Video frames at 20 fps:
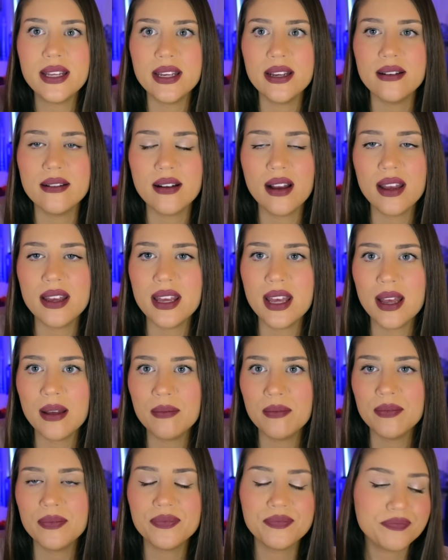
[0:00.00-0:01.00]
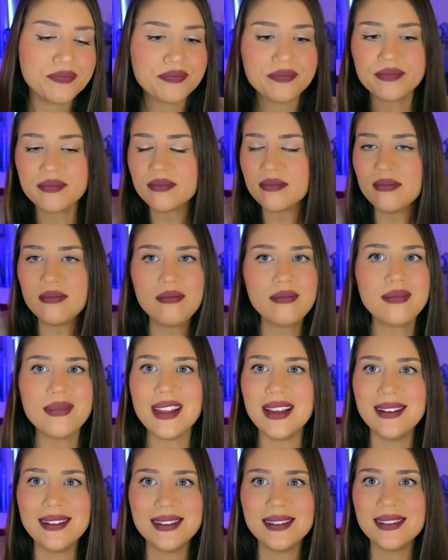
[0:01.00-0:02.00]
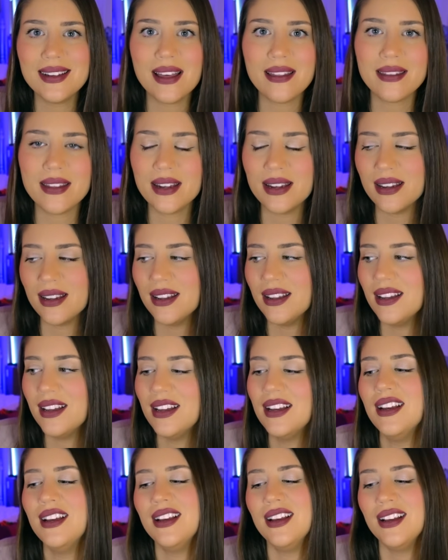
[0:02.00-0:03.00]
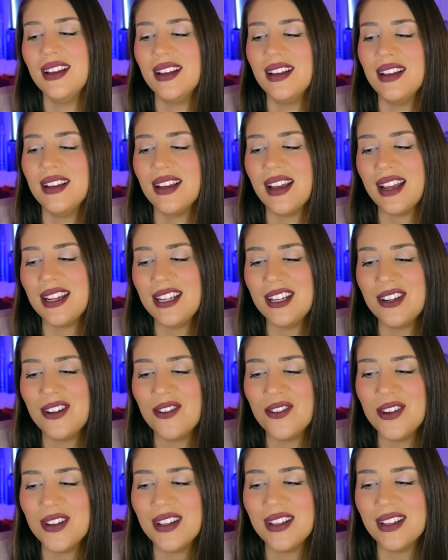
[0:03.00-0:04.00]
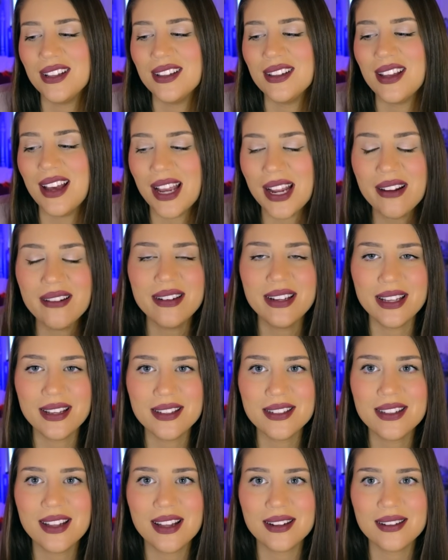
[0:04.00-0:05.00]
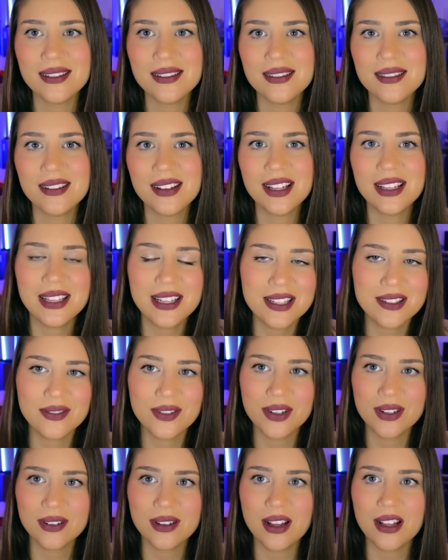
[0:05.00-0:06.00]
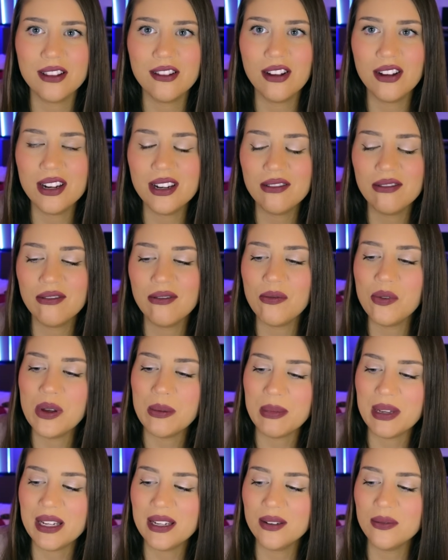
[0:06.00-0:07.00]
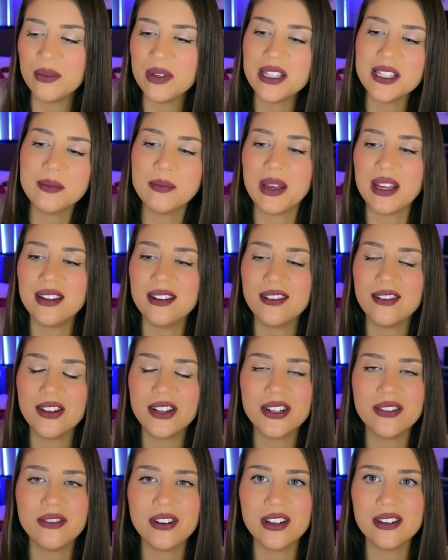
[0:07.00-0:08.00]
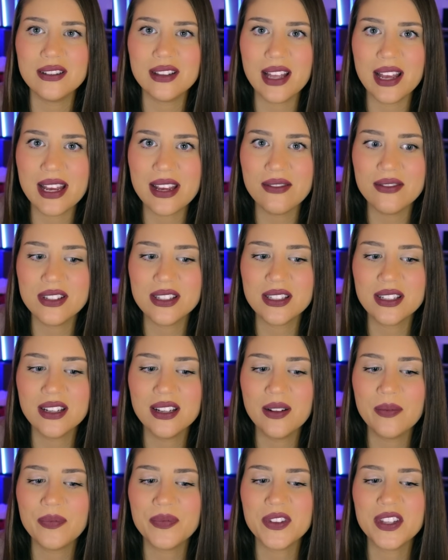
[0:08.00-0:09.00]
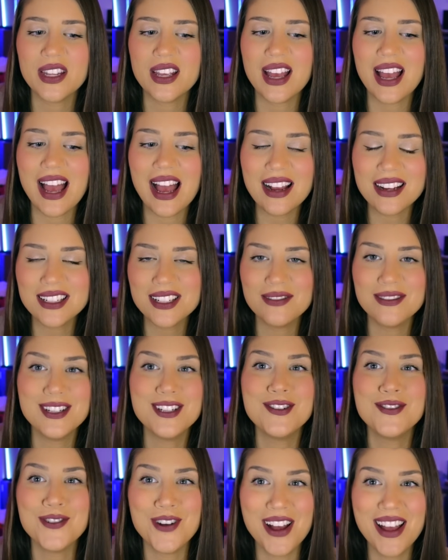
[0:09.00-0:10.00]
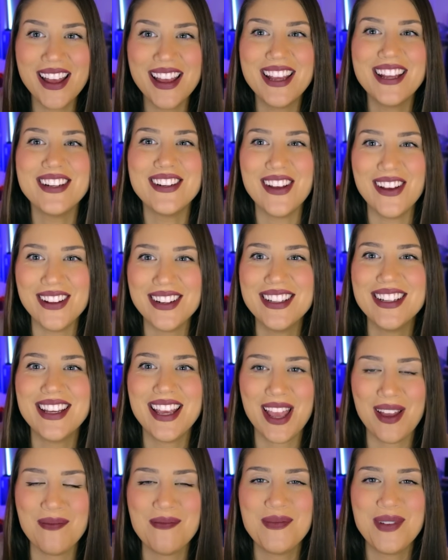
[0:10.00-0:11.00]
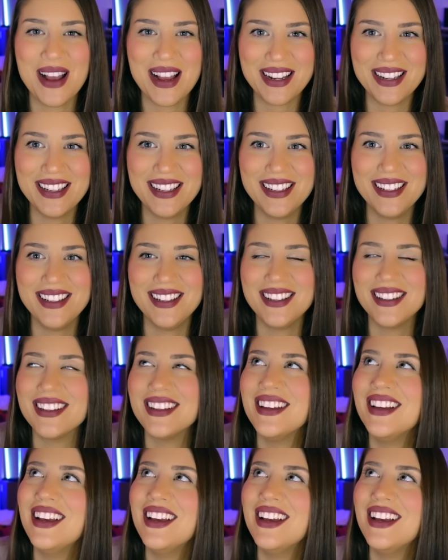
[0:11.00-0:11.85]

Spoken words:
here I am, nothing. And you know, the irony is that, at least for a lot of women, we spend a lot of our lives actively trying not to get pregnant.